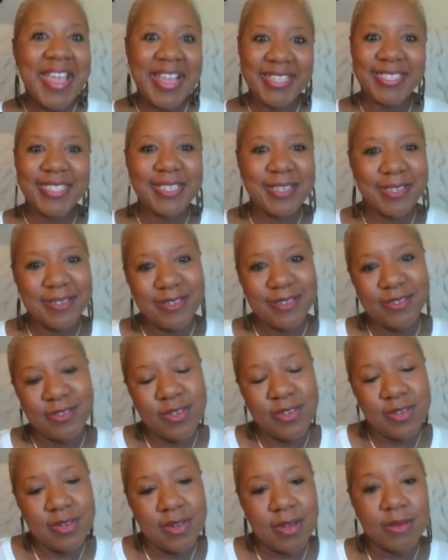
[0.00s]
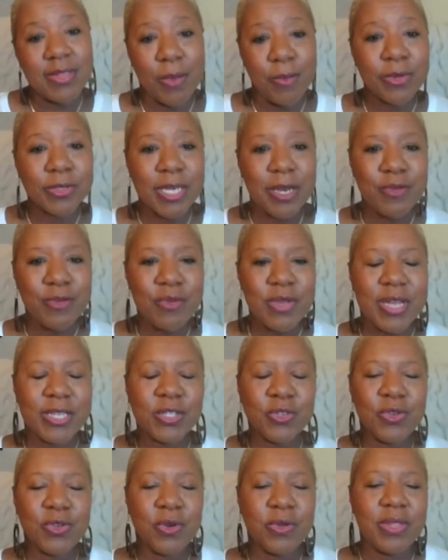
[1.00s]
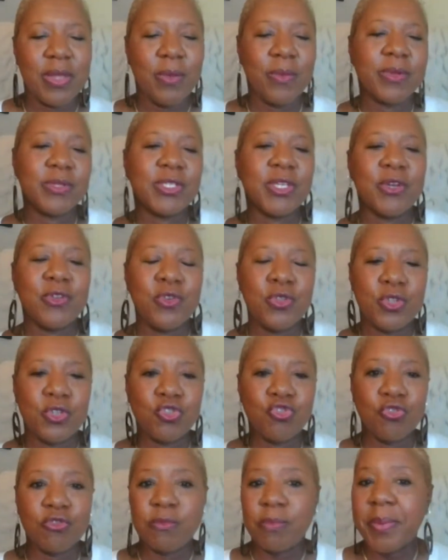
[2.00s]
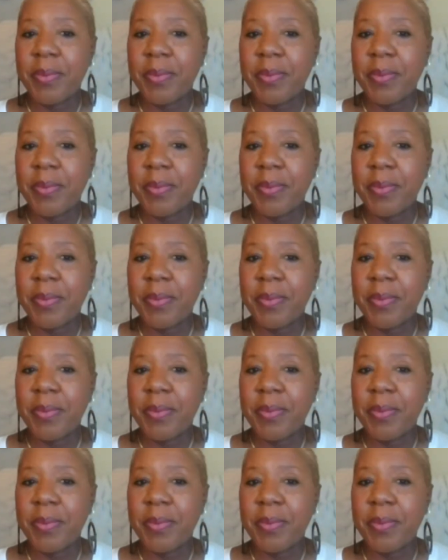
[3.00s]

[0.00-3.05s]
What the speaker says: They will tell you yes or no. They will tell you the truth.